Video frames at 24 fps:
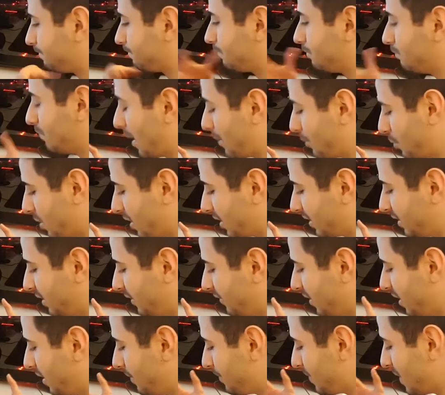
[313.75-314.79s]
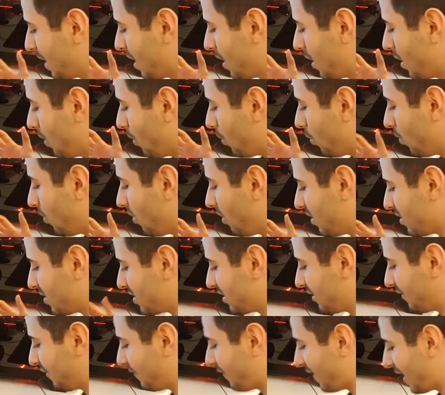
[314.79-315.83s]
my productivity, was
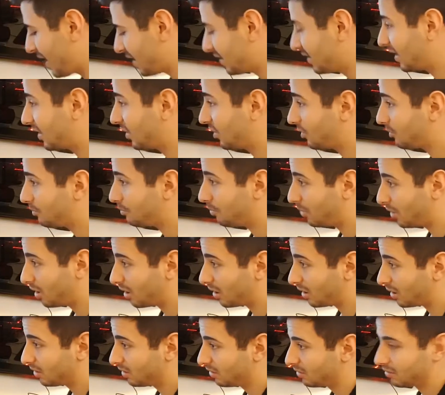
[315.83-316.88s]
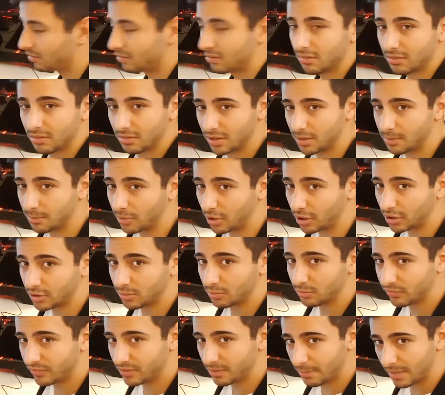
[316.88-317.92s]
the fact that the bar to
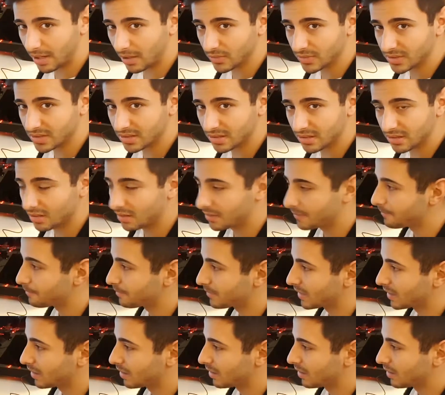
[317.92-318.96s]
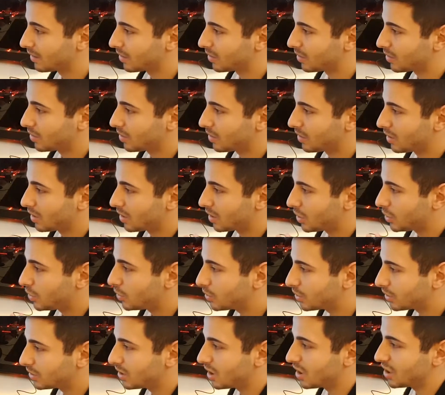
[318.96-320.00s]
move the mouse, you
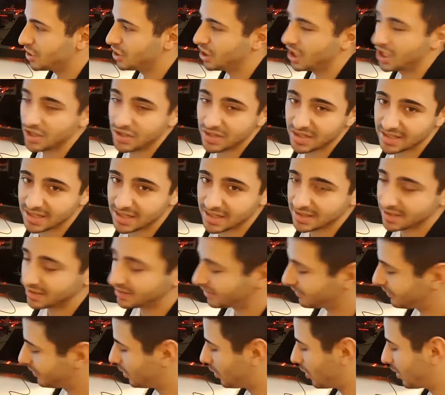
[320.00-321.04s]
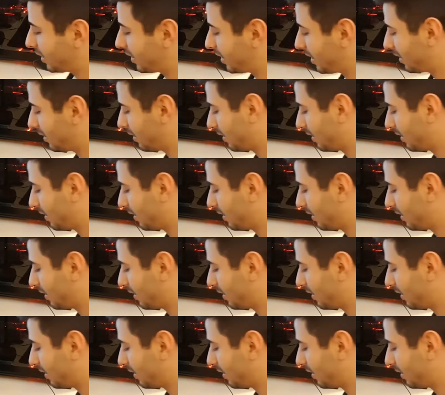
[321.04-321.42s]
could not change the sensitivity on it.